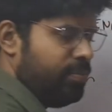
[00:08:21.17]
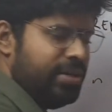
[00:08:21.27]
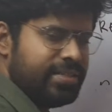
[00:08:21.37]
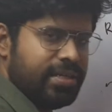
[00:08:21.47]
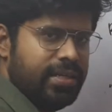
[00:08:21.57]

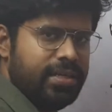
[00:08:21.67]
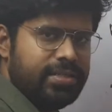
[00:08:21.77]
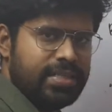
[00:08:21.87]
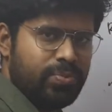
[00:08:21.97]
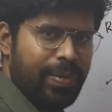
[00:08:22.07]
administered
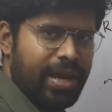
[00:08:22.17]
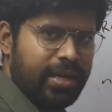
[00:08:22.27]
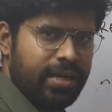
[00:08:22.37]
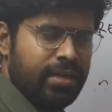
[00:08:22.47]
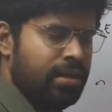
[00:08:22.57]

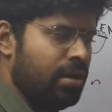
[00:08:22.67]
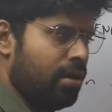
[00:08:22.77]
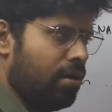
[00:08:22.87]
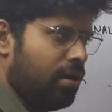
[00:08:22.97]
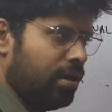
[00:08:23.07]
cisplatin
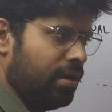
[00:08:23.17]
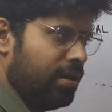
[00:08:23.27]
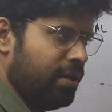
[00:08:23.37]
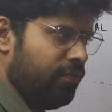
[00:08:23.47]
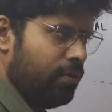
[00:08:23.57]
or
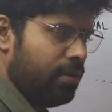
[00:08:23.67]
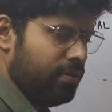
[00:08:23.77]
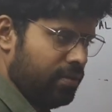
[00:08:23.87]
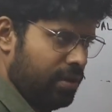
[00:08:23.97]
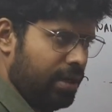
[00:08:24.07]
uh, nephro
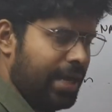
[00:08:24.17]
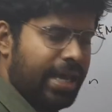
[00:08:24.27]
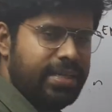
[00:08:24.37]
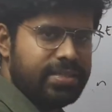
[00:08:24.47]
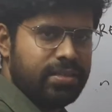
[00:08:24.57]
on uh, the
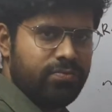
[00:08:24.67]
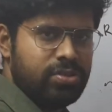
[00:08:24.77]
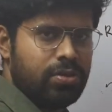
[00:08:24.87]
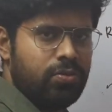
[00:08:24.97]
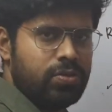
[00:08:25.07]
dyes
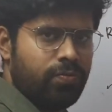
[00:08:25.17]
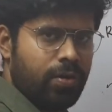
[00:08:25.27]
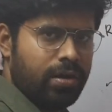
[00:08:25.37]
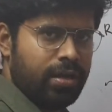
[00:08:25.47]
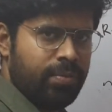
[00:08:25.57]
which are used
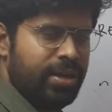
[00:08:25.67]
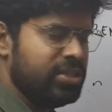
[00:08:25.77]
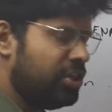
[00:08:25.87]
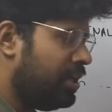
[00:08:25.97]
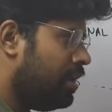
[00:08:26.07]
for uh,
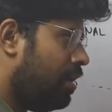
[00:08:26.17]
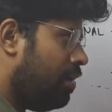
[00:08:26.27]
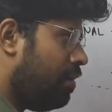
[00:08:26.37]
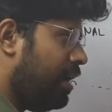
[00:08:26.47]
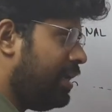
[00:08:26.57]
imaging
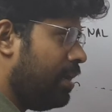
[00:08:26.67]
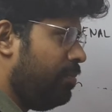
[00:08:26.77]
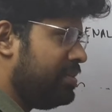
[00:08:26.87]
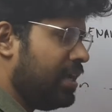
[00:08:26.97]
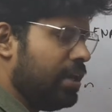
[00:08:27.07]
or it
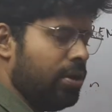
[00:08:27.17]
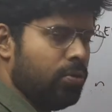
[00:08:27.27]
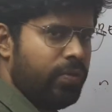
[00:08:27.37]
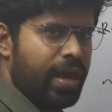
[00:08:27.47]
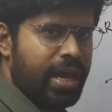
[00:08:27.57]
can be secondary
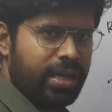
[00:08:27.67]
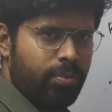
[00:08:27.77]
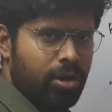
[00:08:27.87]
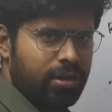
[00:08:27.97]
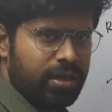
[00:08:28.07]
to the
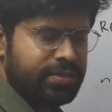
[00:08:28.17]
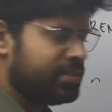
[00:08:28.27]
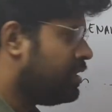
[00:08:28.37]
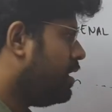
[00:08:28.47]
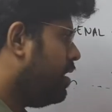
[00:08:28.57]

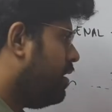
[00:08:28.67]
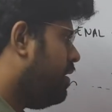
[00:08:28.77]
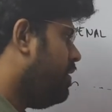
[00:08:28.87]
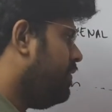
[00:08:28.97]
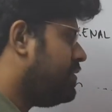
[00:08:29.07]
antibiotics.
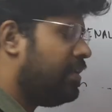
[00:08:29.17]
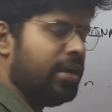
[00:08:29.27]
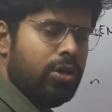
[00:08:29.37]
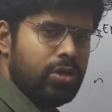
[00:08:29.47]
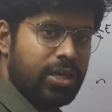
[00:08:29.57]
Uh, these are
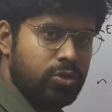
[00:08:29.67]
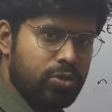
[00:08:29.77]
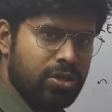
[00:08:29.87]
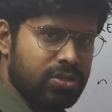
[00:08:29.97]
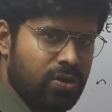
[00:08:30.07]

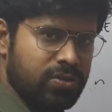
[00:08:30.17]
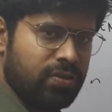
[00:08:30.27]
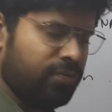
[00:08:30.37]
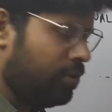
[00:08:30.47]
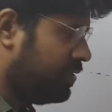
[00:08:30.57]
exogenous
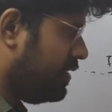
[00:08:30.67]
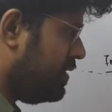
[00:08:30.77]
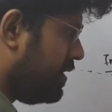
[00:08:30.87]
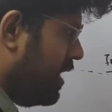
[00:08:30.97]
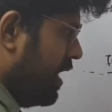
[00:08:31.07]
cause of
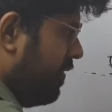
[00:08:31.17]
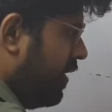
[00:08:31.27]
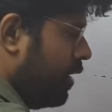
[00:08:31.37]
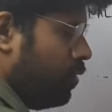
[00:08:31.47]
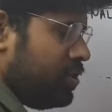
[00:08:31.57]
toxins.
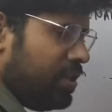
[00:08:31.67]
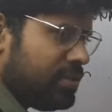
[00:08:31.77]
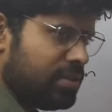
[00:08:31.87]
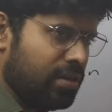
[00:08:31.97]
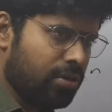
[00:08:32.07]
The
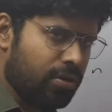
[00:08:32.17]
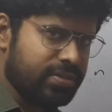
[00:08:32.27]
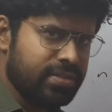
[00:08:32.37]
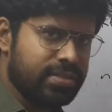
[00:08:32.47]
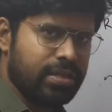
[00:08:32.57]
endogenous
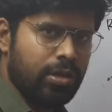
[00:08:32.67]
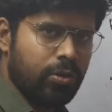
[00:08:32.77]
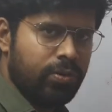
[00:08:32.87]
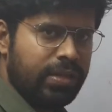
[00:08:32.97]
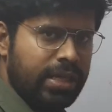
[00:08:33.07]
toxins
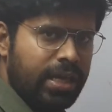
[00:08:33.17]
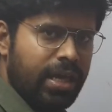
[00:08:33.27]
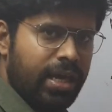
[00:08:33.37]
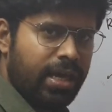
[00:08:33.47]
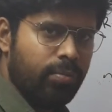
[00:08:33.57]
include the
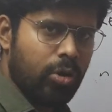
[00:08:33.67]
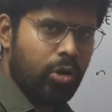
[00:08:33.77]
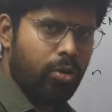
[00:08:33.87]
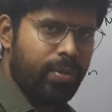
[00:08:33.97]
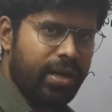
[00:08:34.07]

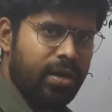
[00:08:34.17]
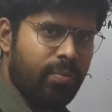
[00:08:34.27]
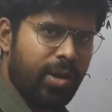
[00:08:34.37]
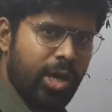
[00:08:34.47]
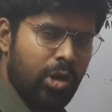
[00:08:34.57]
hemoglobin,
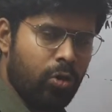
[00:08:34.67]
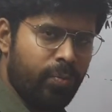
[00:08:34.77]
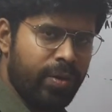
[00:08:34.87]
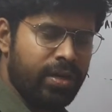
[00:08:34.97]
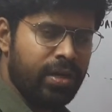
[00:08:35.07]

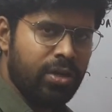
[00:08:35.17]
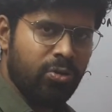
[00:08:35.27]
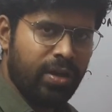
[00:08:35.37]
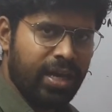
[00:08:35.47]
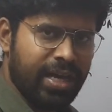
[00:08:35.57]
myoglobin,
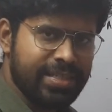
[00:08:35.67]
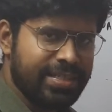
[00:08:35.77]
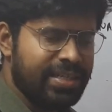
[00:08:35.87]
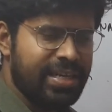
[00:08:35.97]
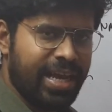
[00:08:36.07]
uric
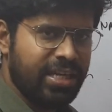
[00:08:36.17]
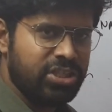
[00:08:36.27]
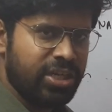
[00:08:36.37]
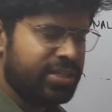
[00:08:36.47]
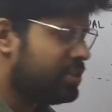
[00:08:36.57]
acid, light
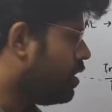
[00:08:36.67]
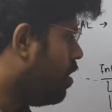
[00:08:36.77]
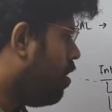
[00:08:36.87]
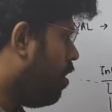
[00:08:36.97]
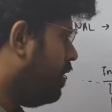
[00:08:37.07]
chains,
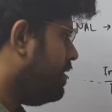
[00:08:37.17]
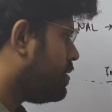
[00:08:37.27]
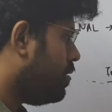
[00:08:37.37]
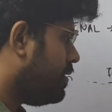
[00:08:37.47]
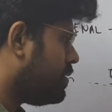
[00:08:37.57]
all
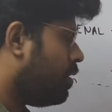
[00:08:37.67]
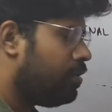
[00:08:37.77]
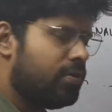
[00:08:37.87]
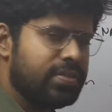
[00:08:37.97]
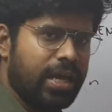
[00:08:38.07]
these things
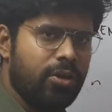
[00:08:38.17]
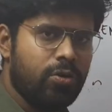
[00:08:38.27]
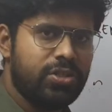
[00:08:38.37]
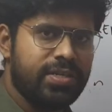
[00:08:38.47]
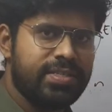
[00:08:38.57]
can cause
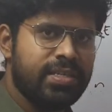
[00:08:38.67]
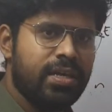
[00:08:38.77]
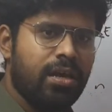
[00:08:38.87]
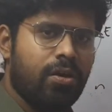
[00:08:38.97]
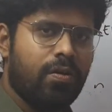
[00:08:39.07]
endogenous
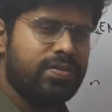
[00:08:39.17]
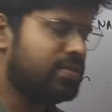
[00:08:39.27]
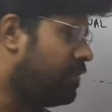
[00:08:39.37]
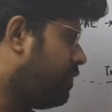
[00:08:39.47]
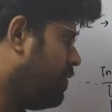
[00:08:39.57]

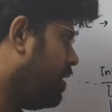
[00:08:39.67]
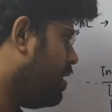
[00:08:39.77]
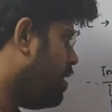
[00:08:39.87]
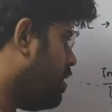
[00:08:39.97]
causes of uh,